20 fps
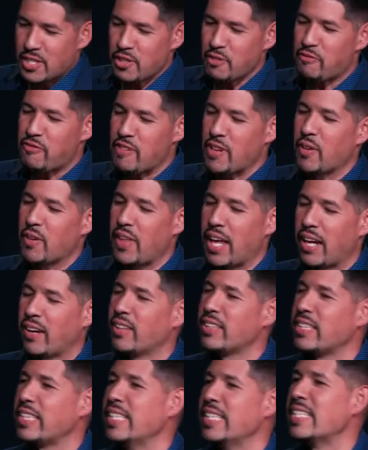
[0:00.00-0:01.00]
you feel that
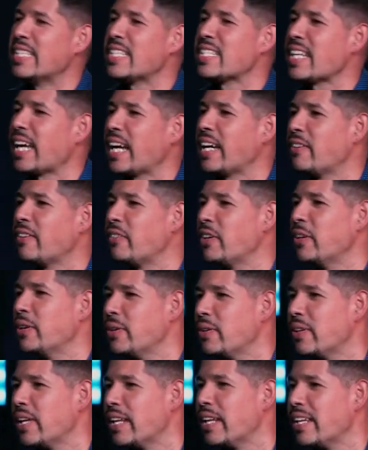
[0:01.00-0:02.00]
on the inside of
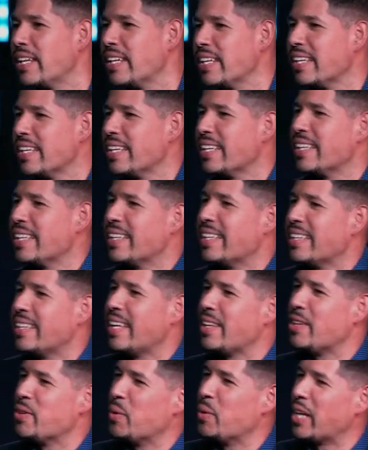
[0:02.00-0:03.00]
you that,
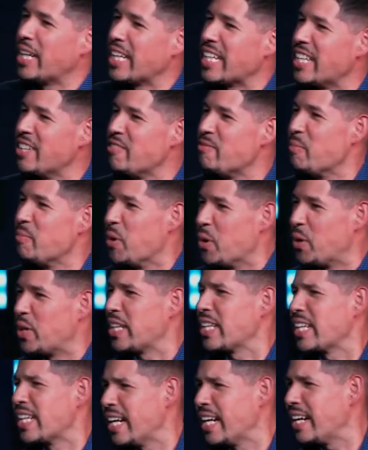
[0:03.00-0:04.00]
that you want to give more
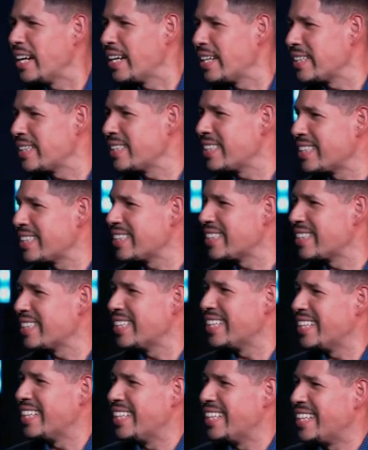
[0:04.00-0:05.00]
to God.
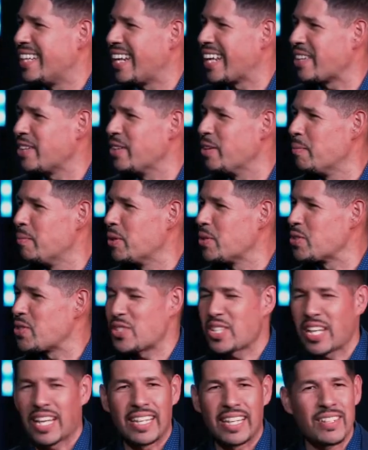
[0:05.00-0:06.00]
Like you
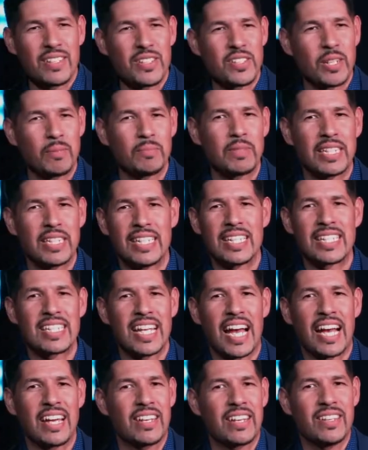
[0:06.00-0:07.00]
almost, like there's something
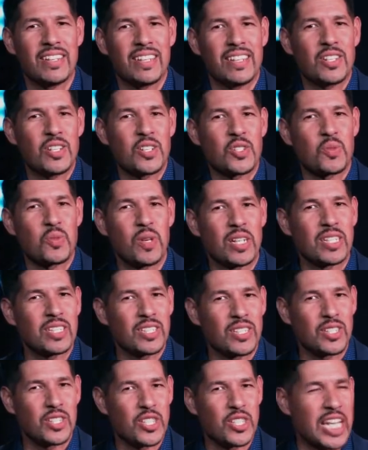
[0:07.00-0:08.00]
inside of you that just wants
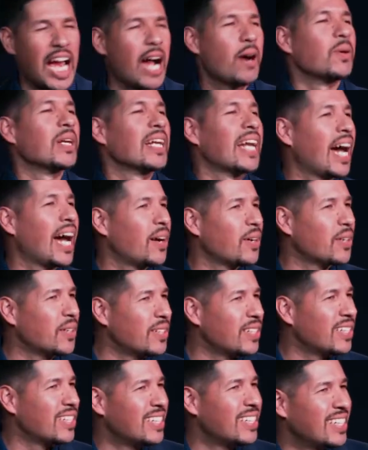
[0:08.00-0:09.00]
to shout
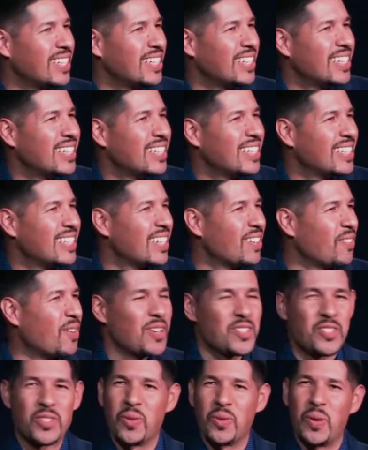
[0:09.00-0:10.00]
louder that
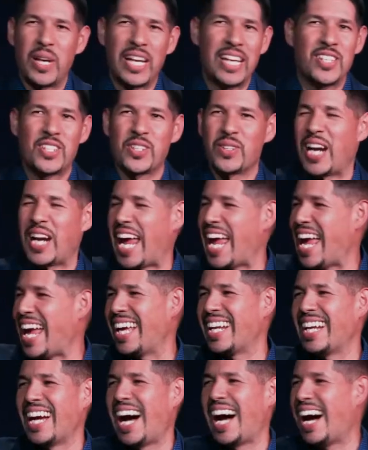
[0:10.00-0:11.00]
wants to raise your
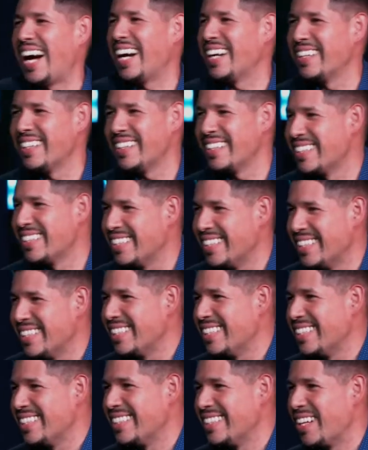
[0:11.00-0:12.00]
hand higher,
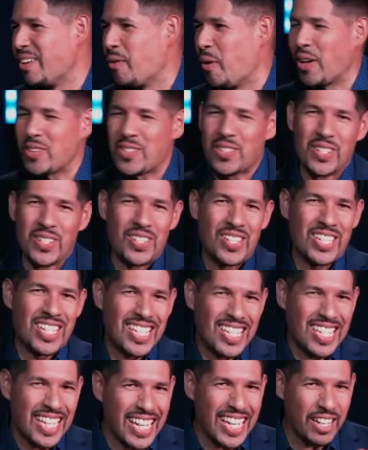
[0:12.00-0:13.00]
that wants to
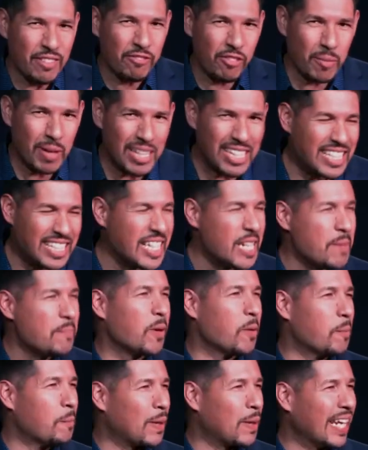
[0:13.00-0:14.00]
sing from a
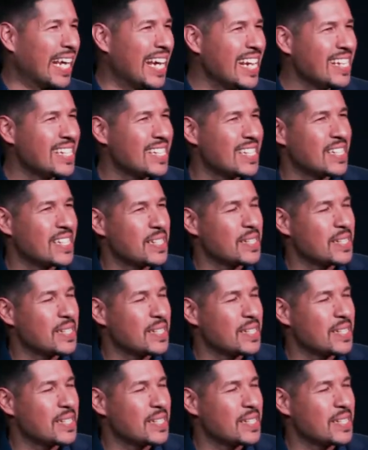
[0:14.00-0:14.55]
deeper place.